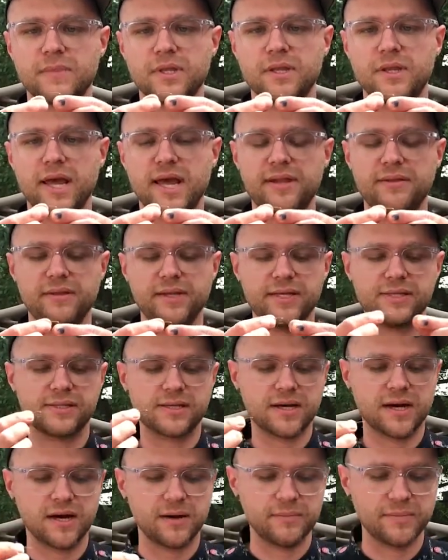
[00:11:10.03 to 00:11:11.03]
these
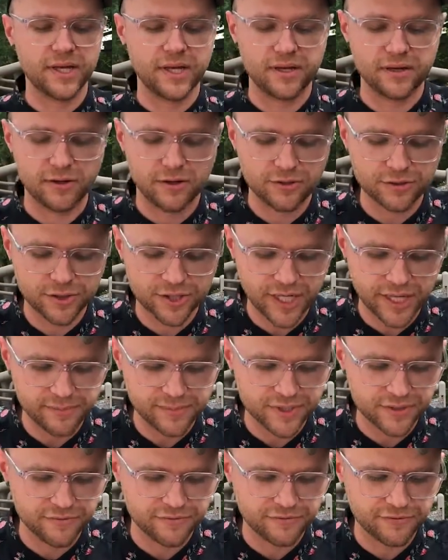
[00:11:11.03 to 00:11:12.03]
come in all
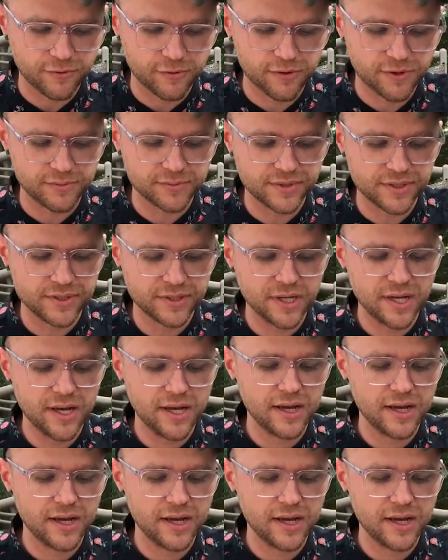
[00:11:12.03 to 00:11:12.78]
shapes and forms.